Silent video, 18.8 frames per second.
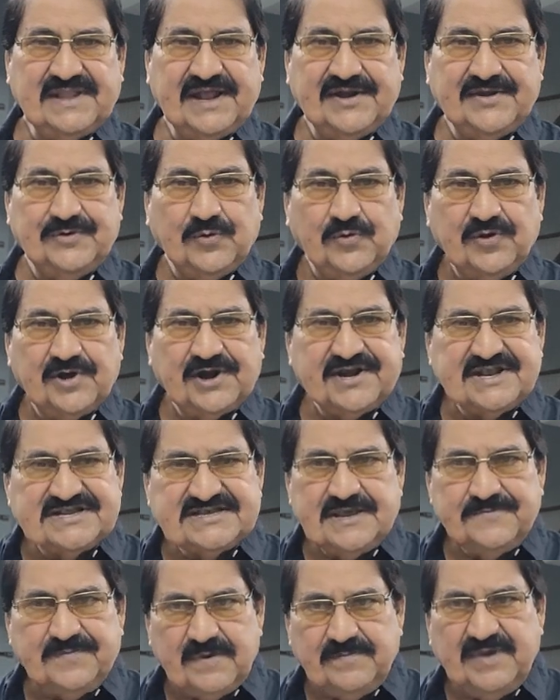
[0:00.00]
They do not
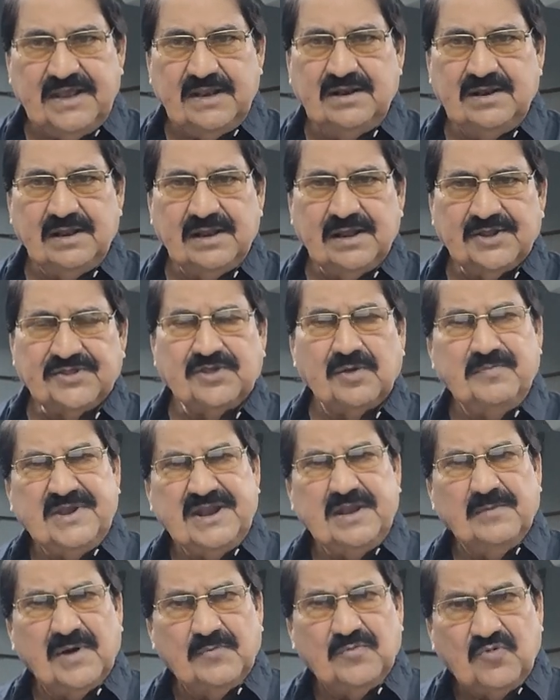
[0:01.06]
receive even the
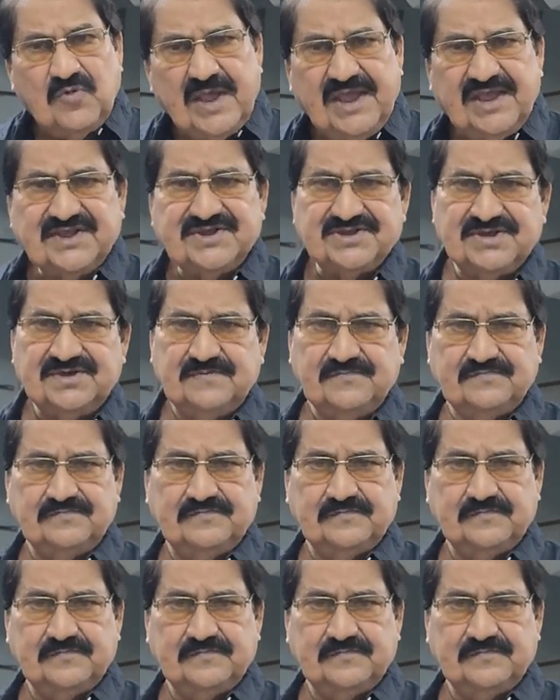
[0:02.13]
minimum wage.